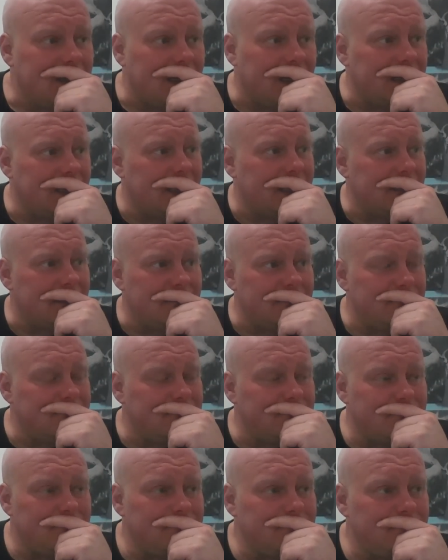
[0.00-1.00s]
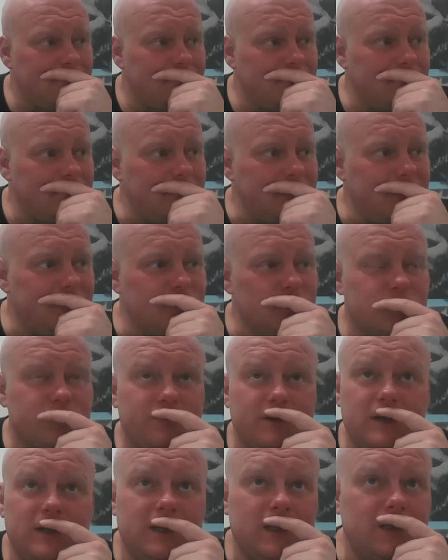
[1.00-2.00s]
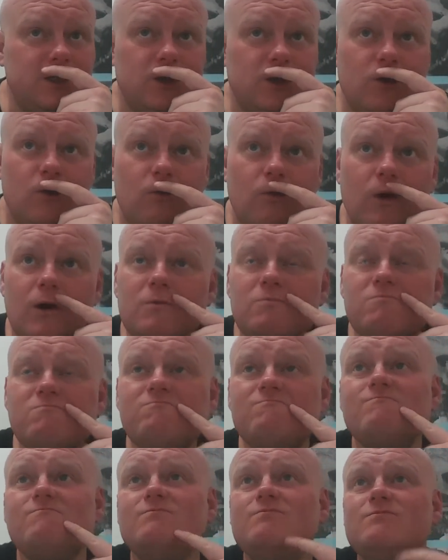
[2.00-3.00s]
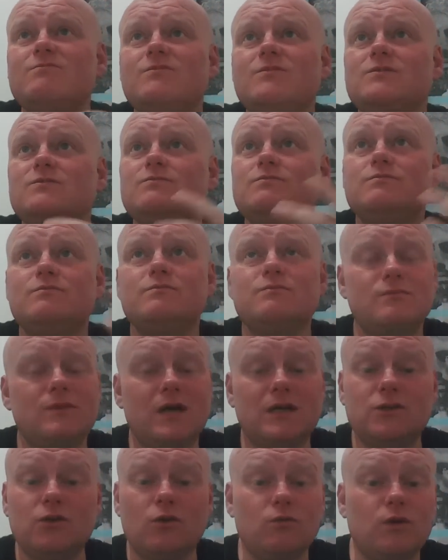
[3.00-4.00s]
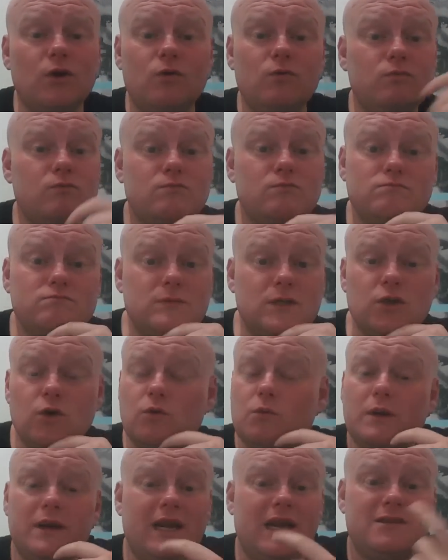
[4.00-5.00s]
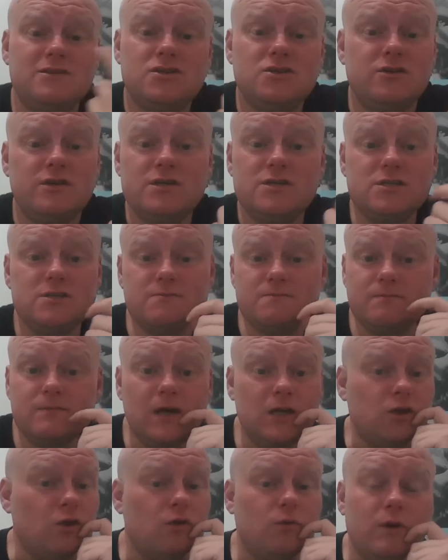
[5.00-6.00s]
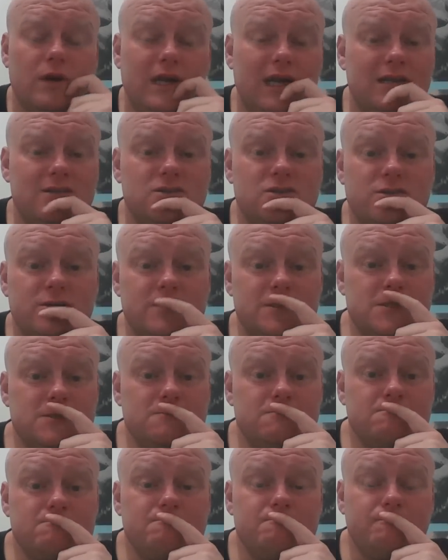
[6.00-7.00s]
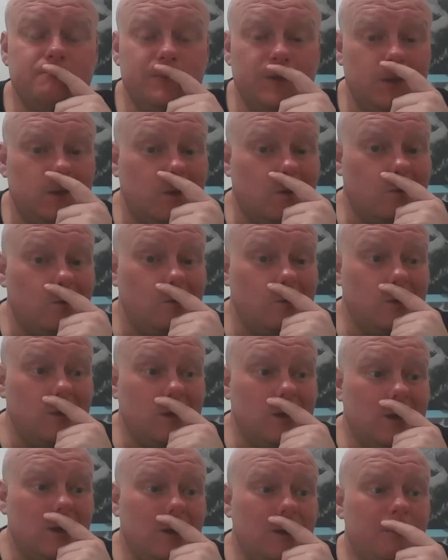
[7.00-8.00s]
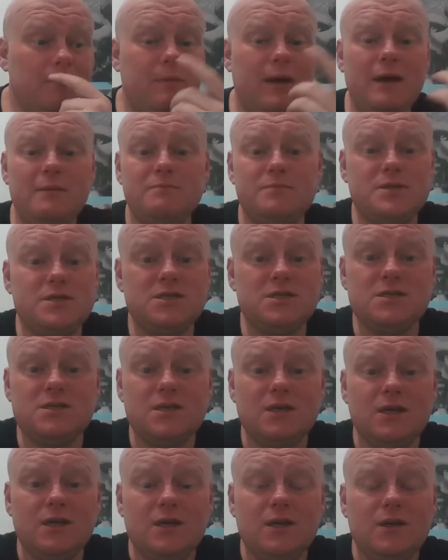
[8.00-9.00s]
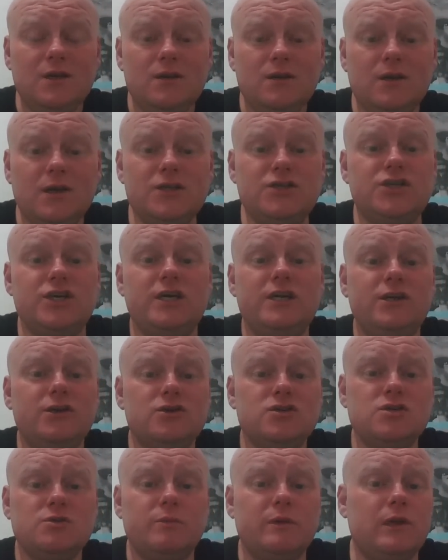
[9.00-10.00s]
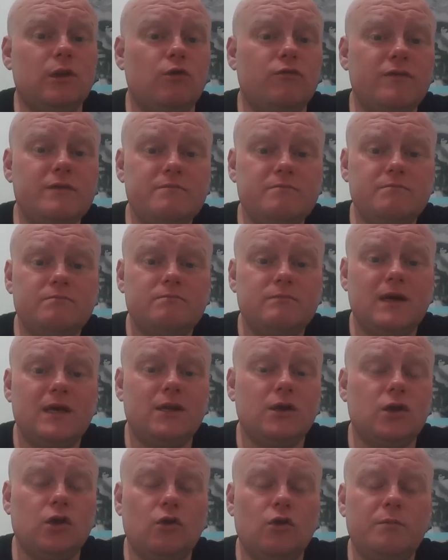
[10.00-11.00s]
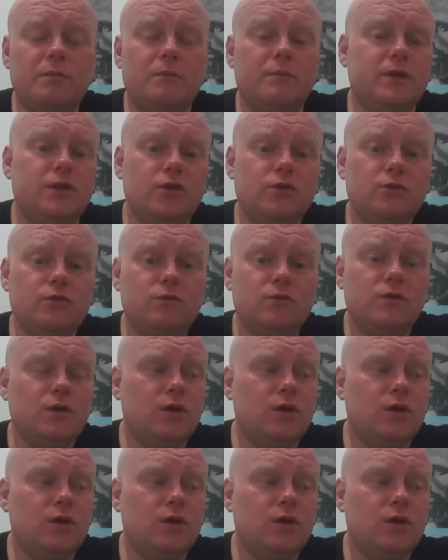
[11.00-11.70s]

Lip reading: And then you're just thinking, you know what? I don't know. I don't know what the answer is. I don't know what the answer is. You know, Pep's a genius and we love him at the club and we do.